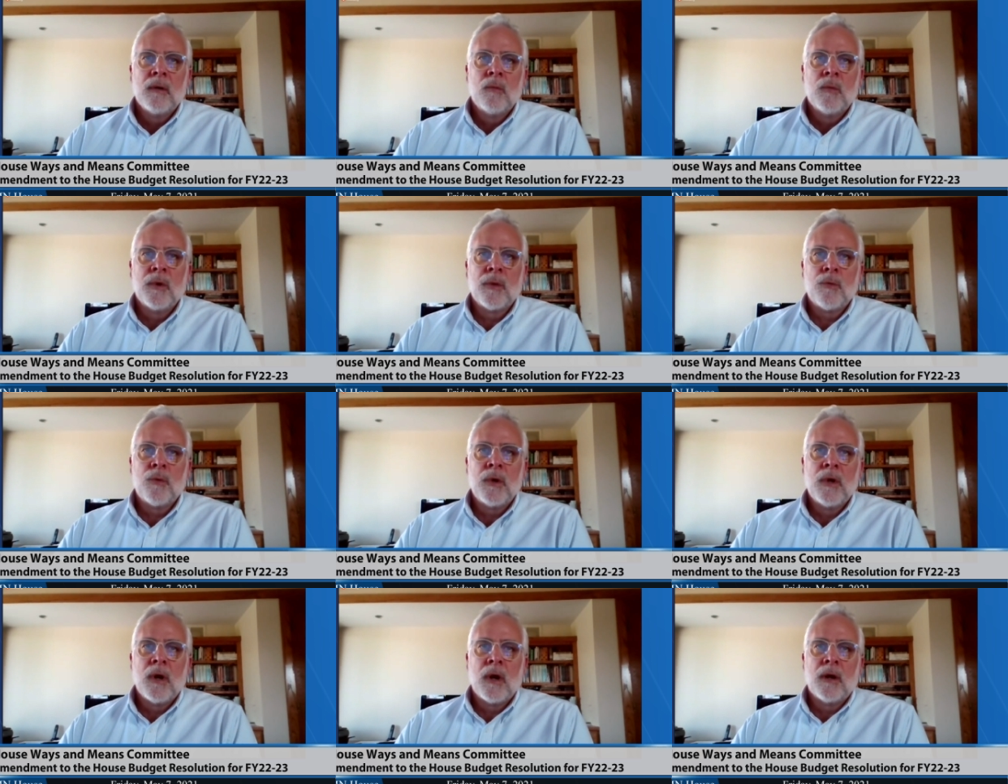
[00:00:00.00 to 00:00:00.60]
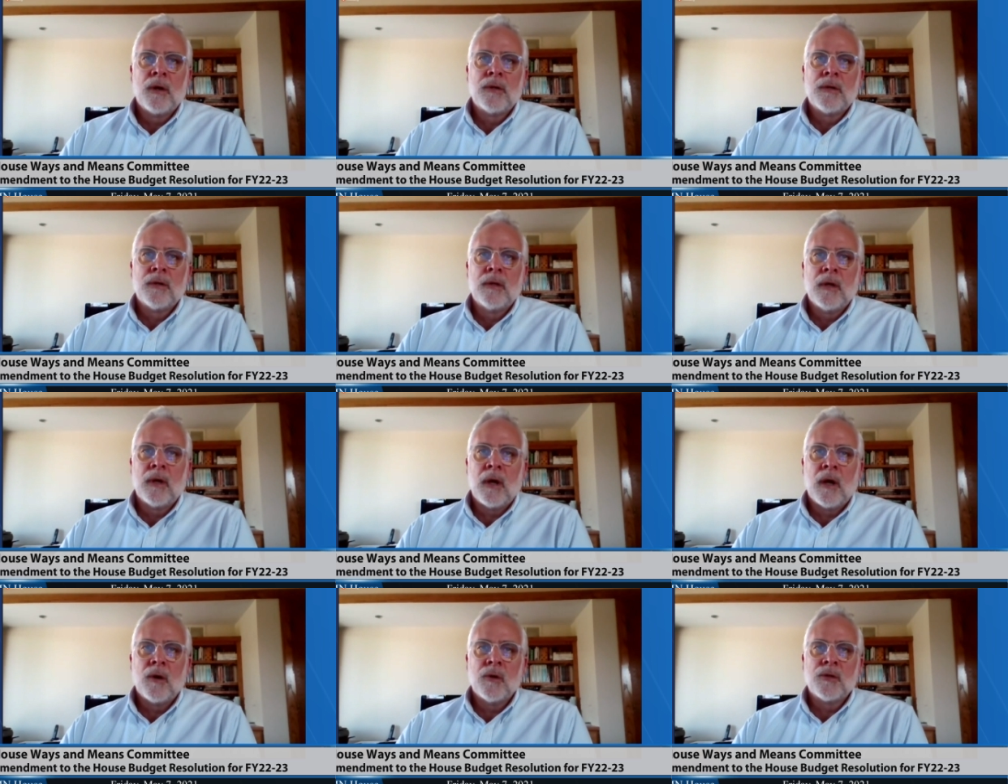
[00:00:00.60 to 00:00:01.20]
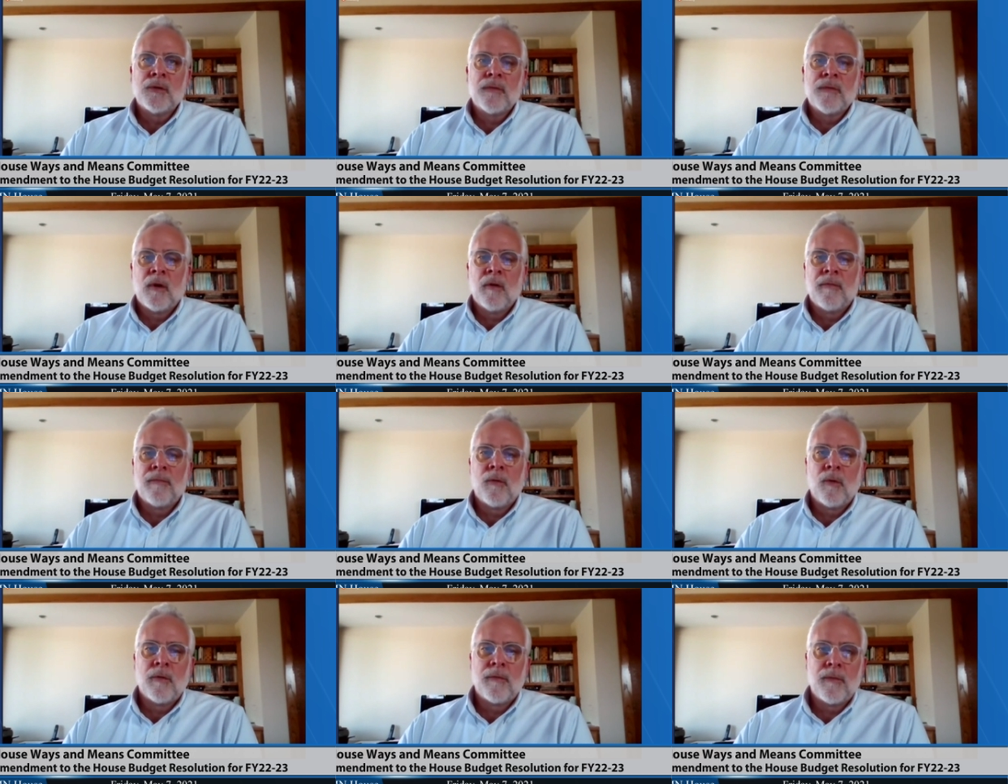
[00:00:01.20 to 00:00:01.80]
with regard to the House File
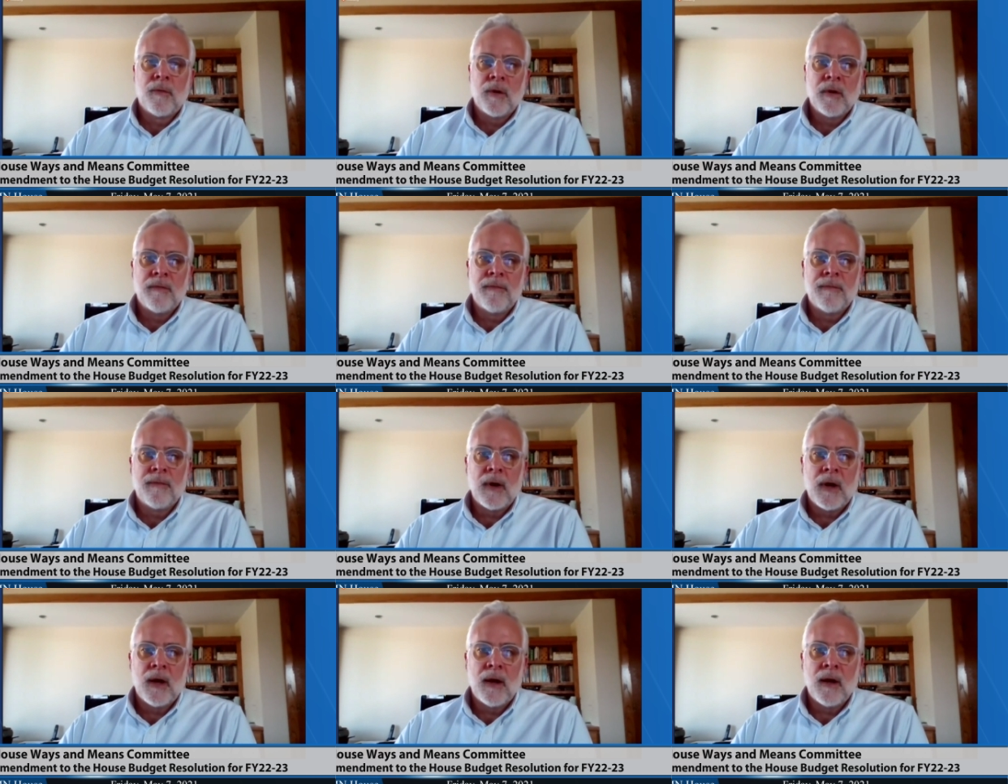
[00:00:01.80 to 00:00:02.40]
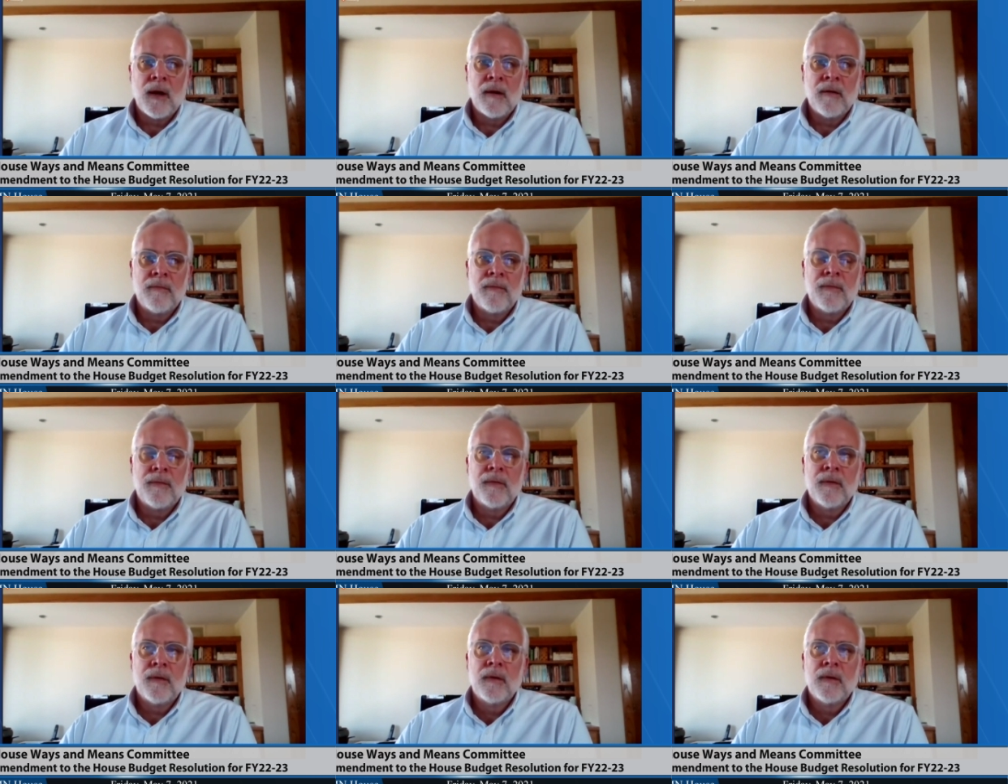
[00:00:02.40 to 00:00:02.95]
445,